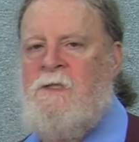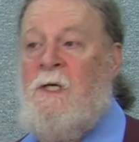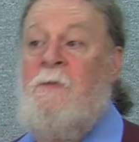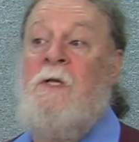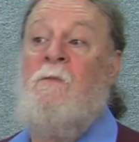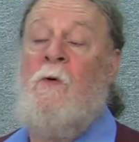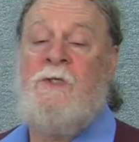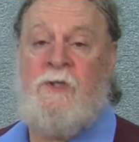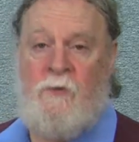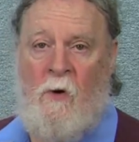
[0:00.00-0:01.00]
some of them more
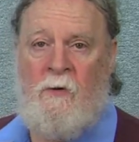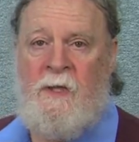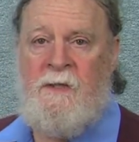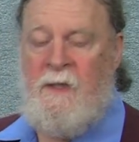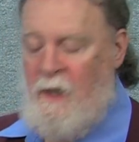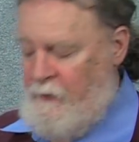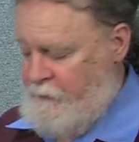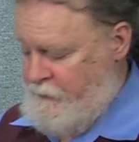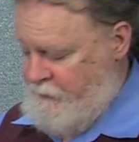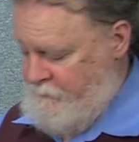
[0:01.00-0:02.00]
strongly than
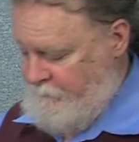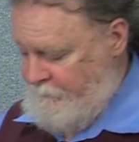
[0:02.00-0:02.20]
others.